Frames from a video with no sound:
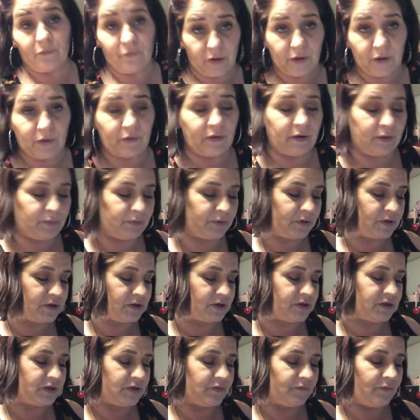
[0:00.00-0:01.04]
very
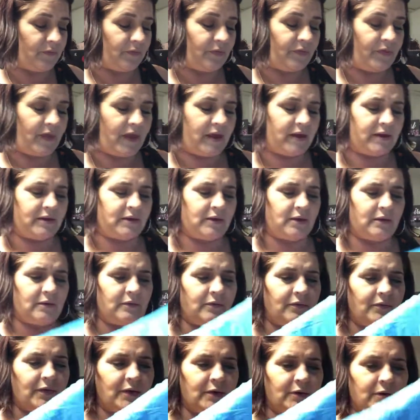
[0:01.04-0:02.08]
appreciative. Then
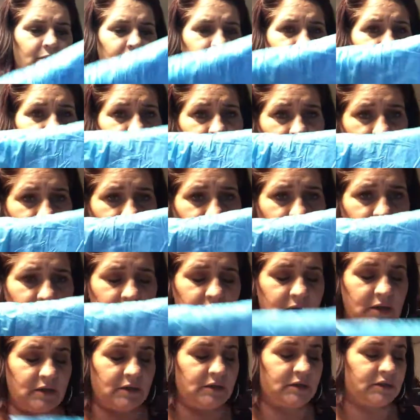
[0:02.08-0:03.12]
there's
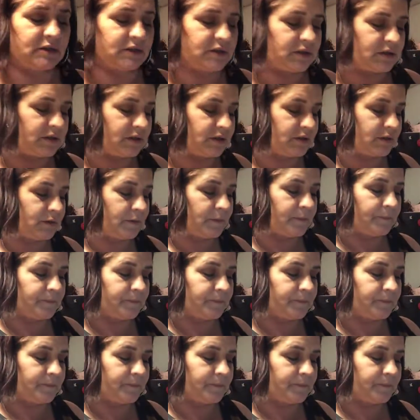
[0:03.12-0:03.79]
this.